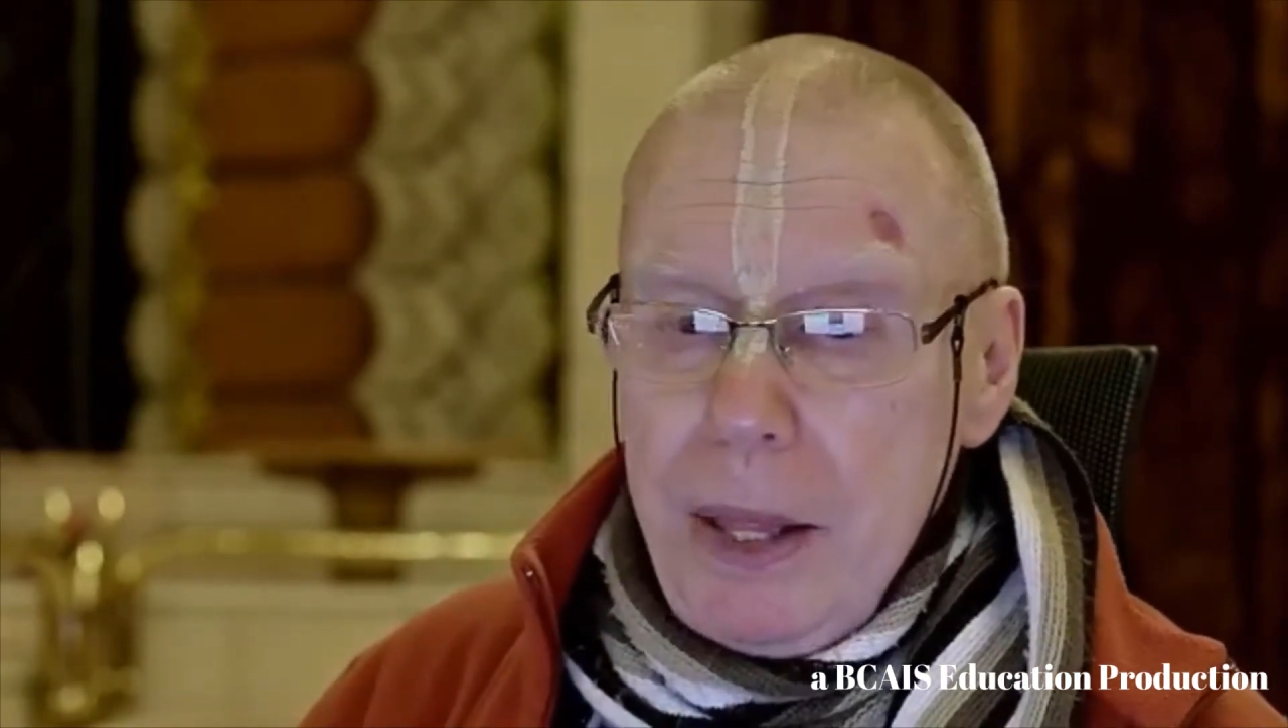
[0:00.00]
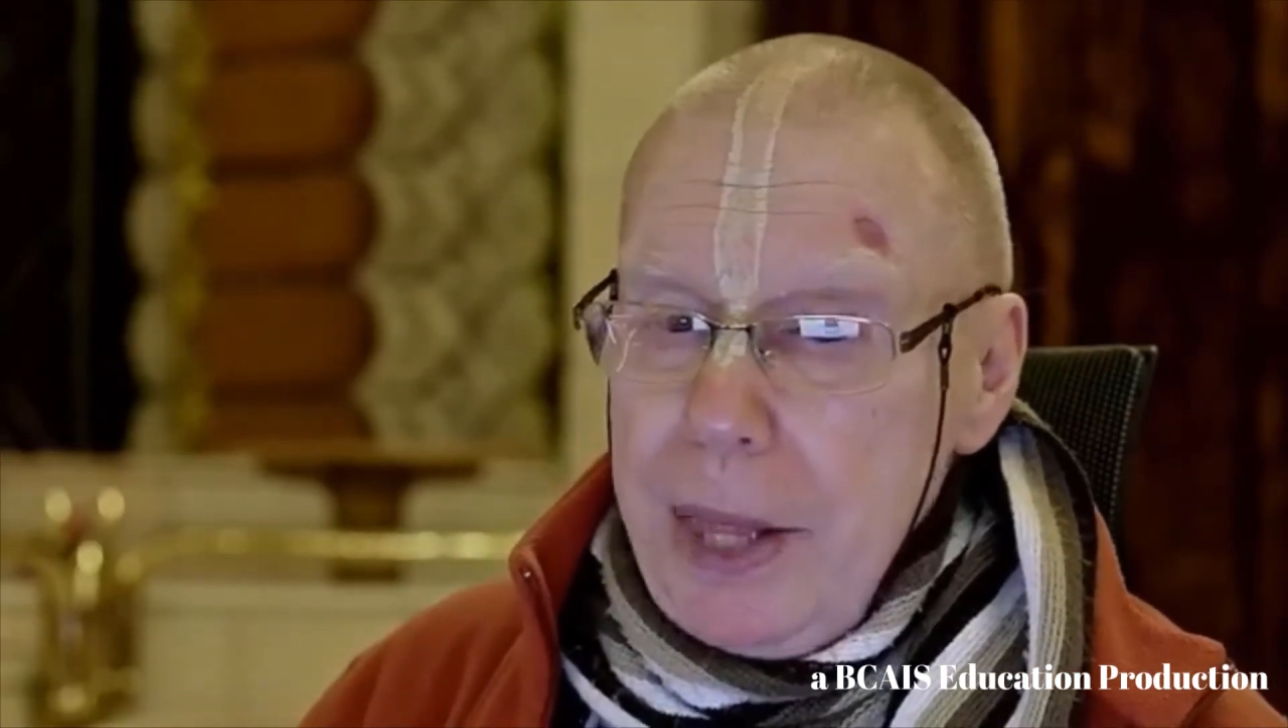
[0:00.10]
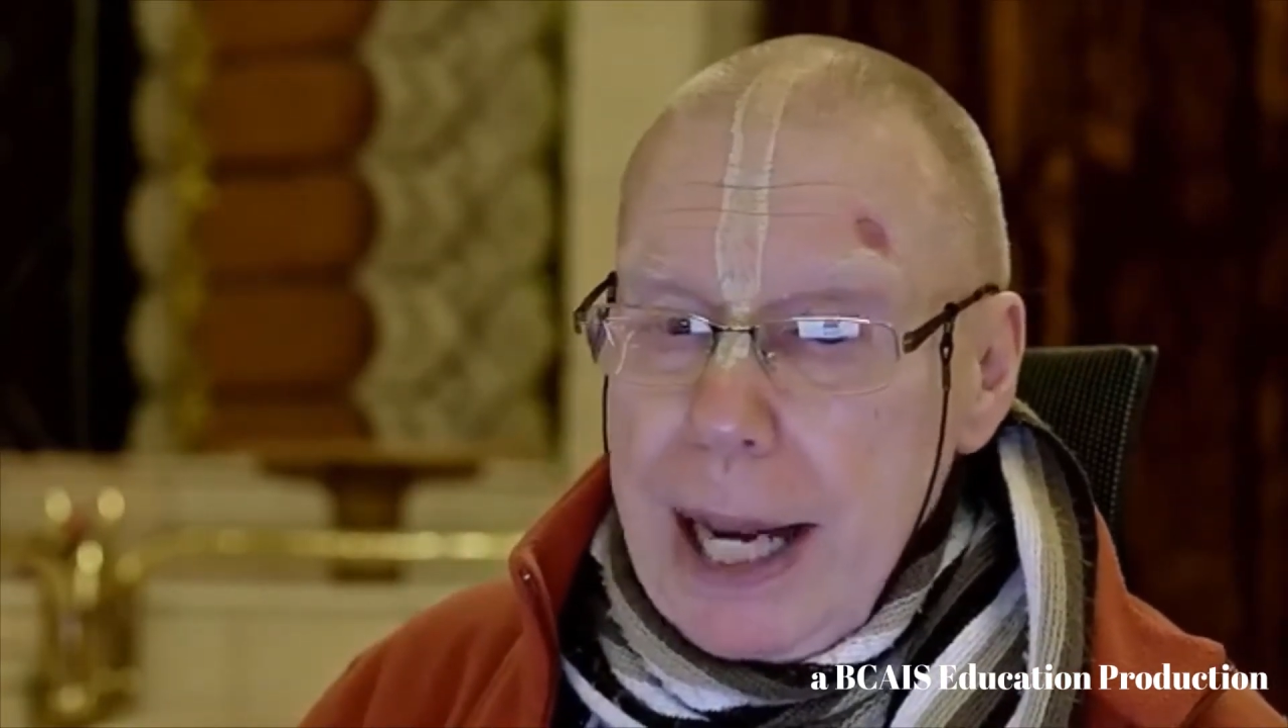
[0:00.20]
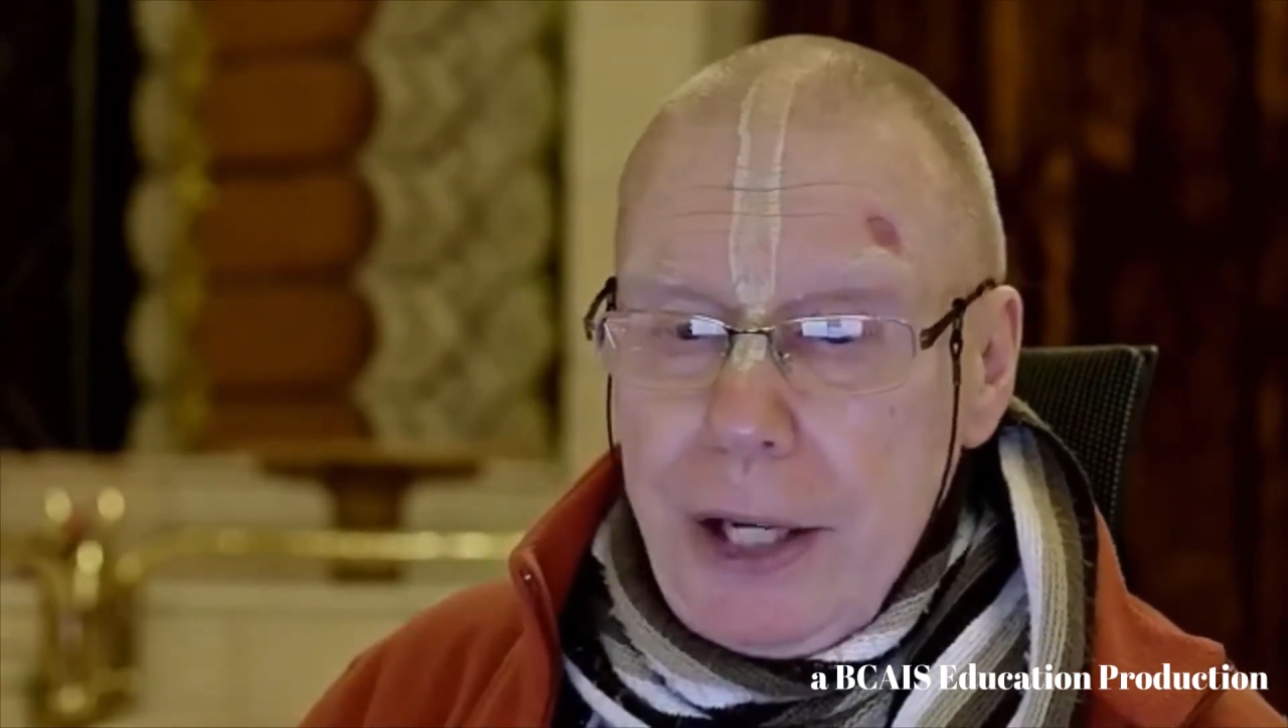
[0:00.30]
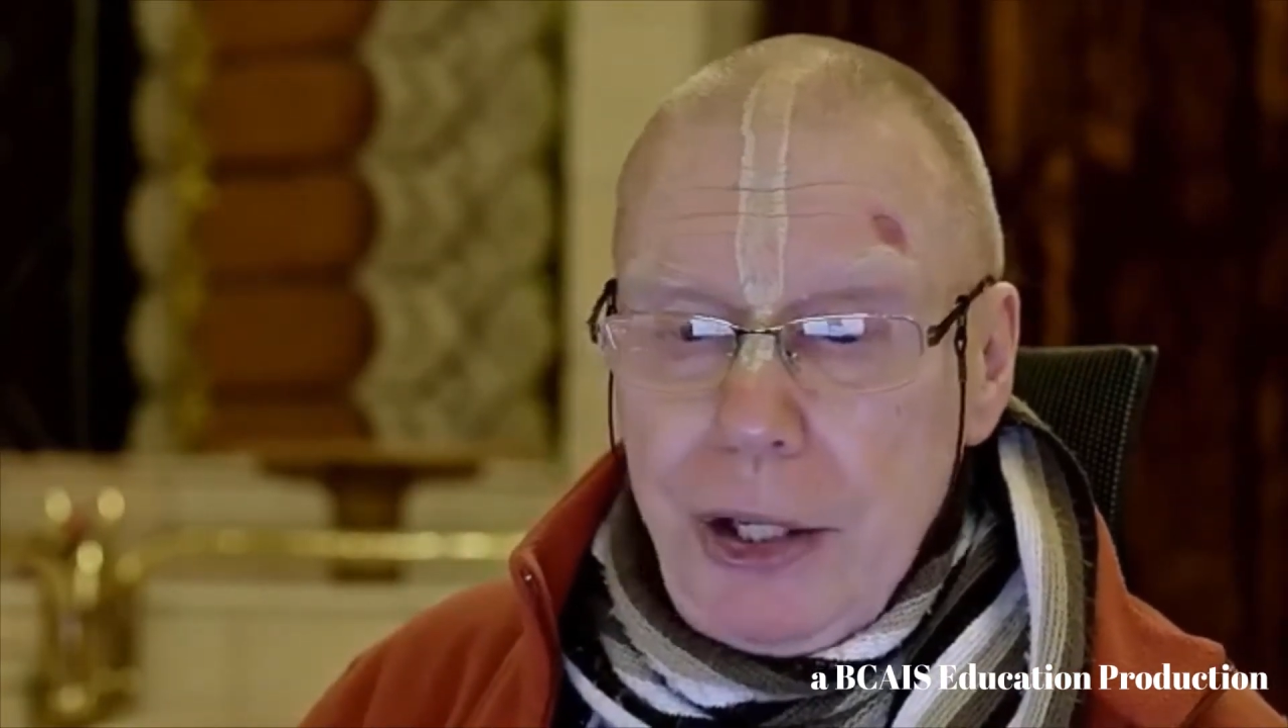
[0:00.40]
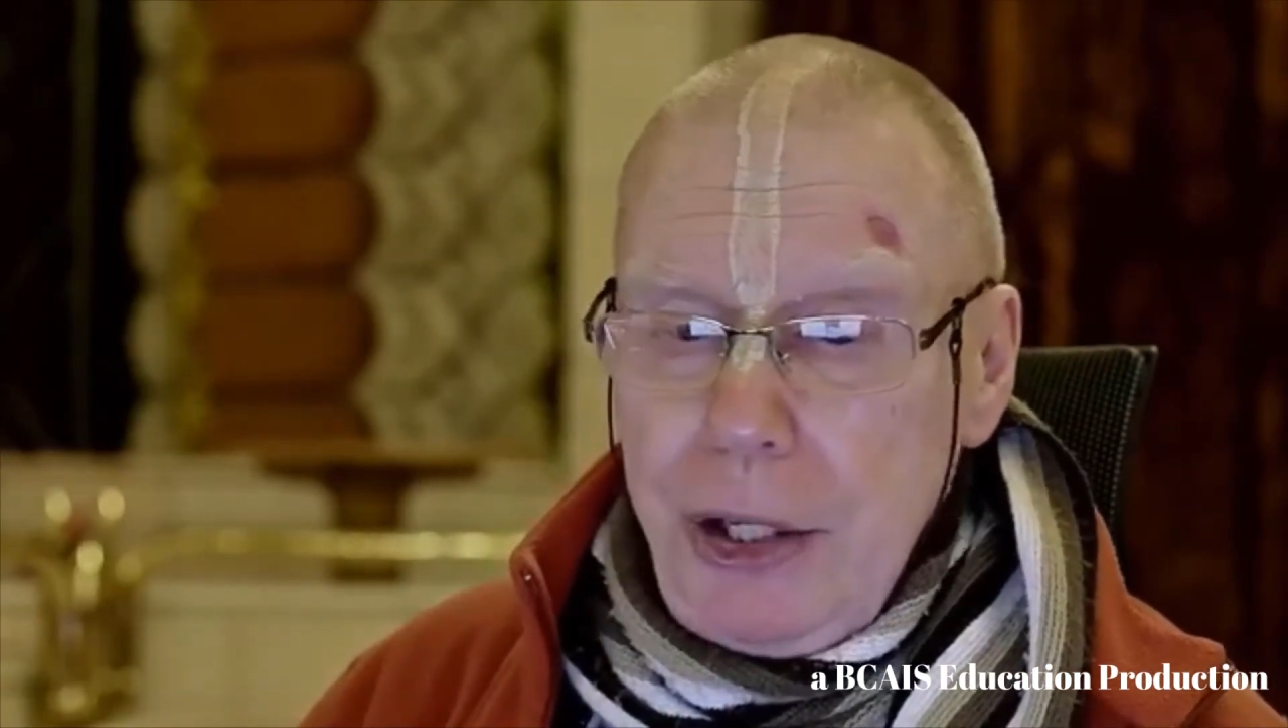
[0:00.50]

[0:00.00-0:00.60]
things